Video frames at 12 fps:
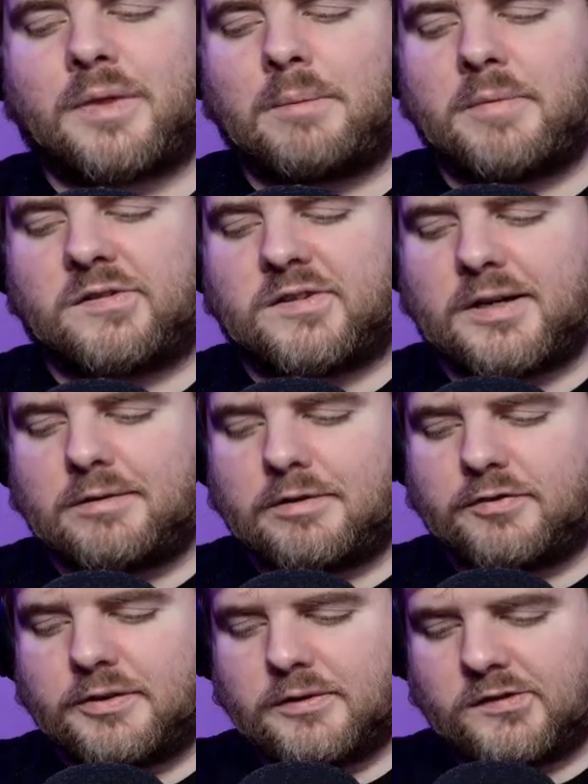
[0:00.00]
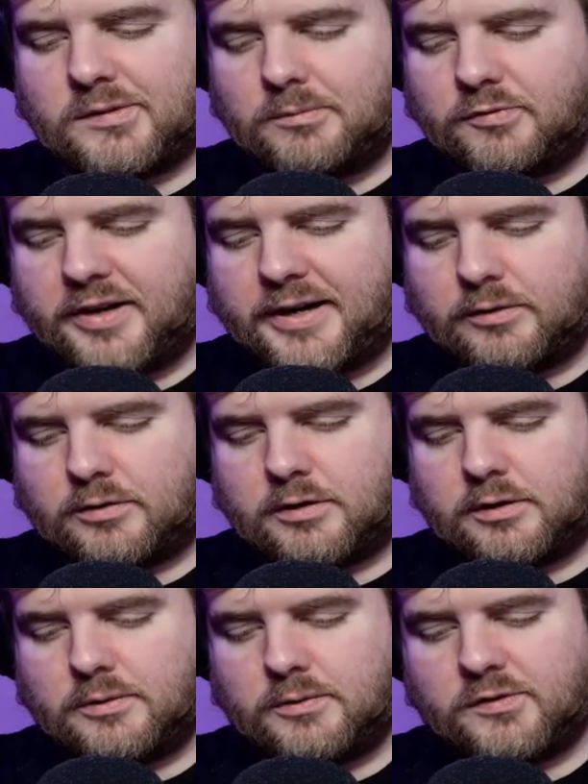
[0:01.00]
Mcskidy revealed some vital
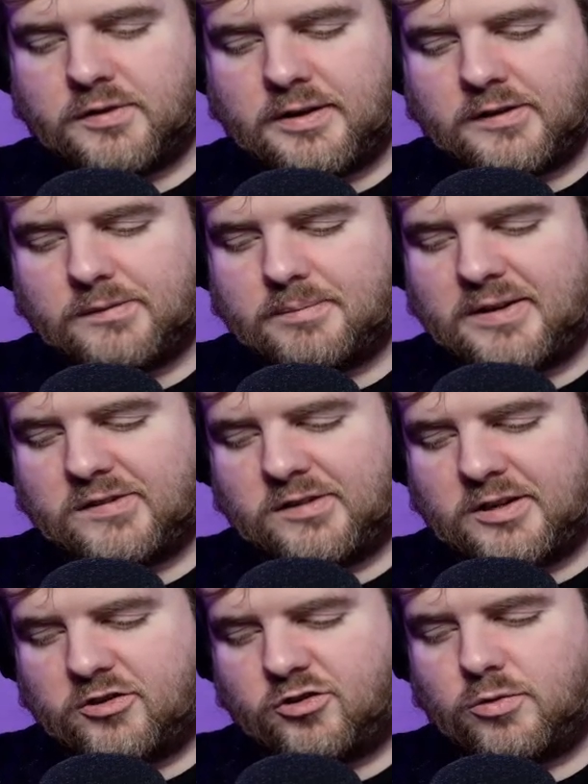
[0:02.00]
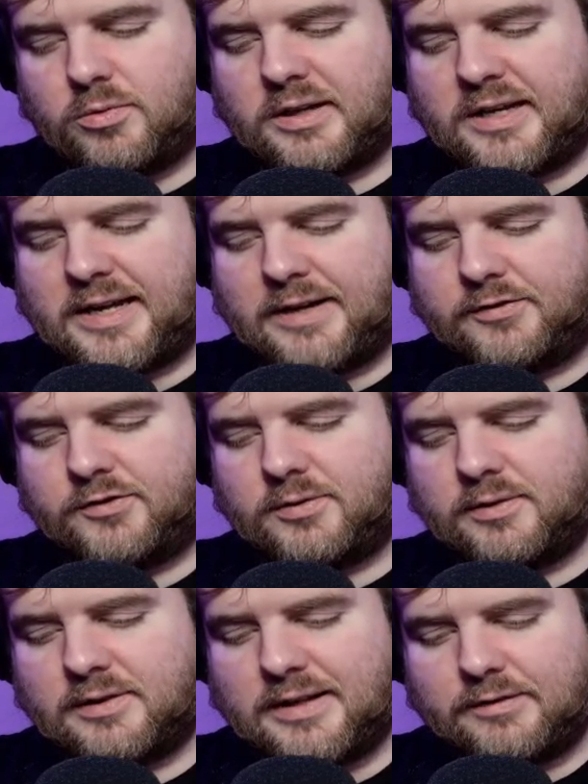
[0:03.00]
clues in his message. You will have to
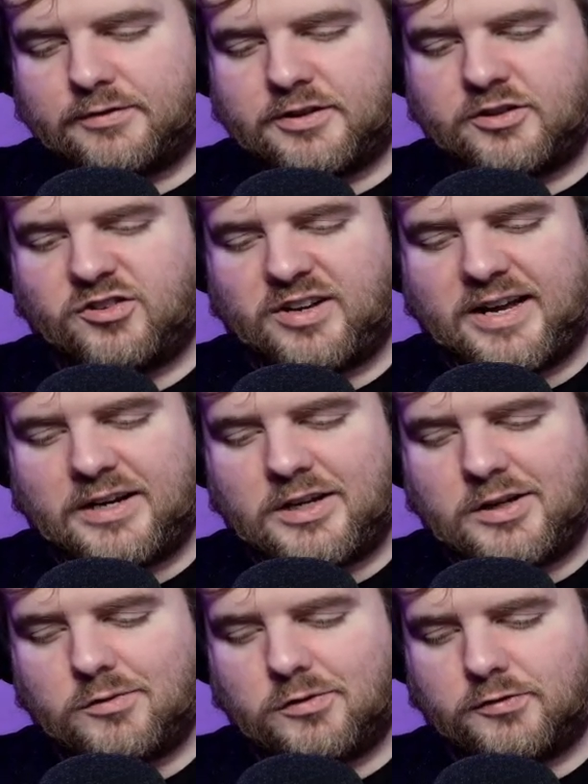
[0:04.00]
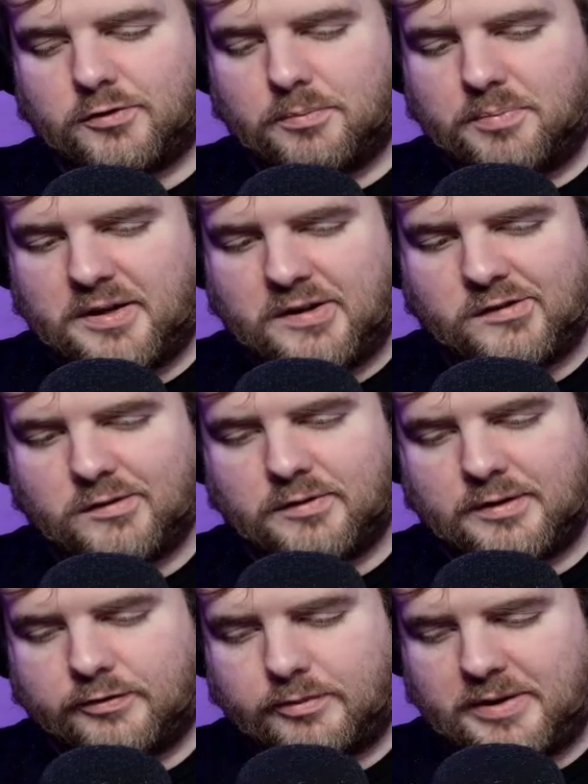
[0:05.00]
leverage any useful piece of
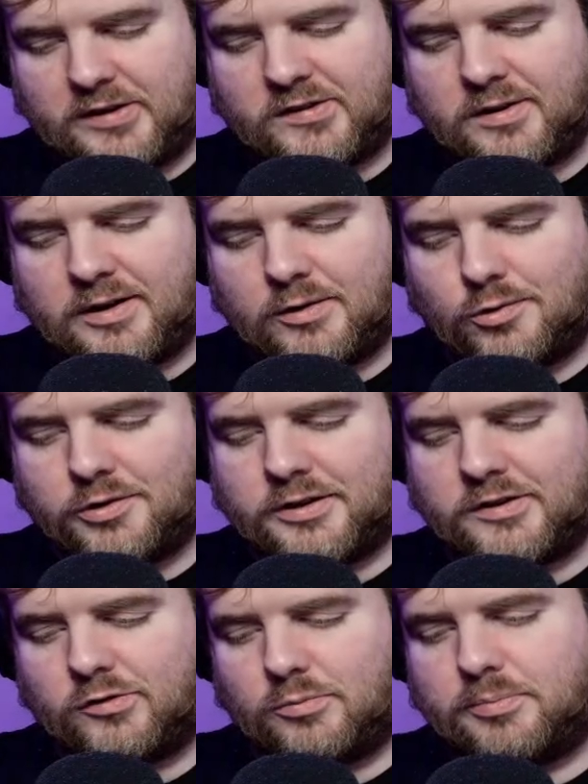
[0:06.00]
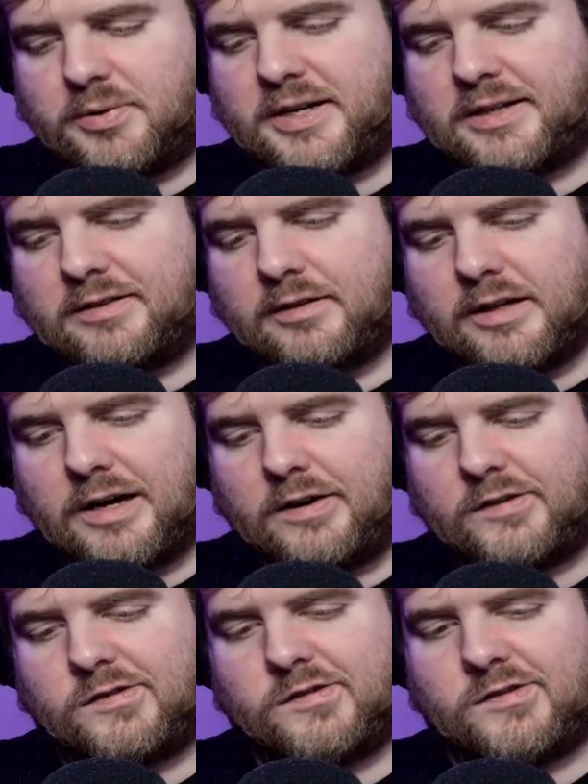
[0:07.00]
information in order to break the
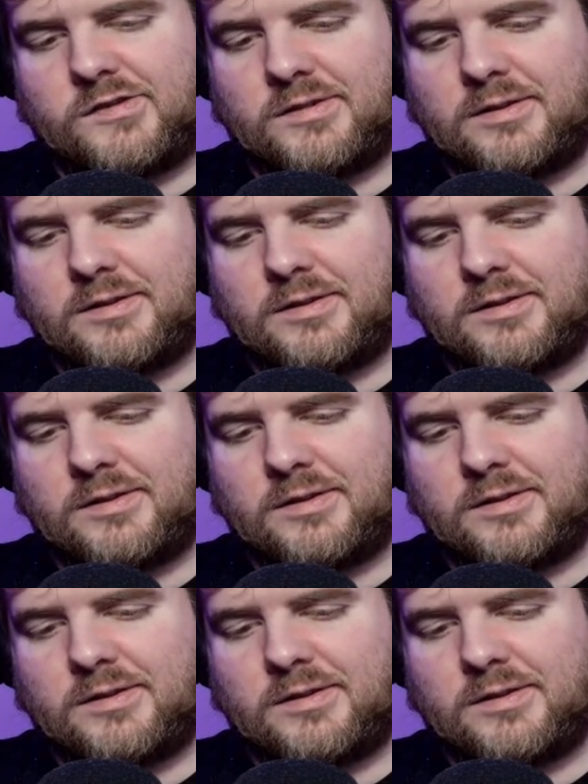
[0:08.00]
locks.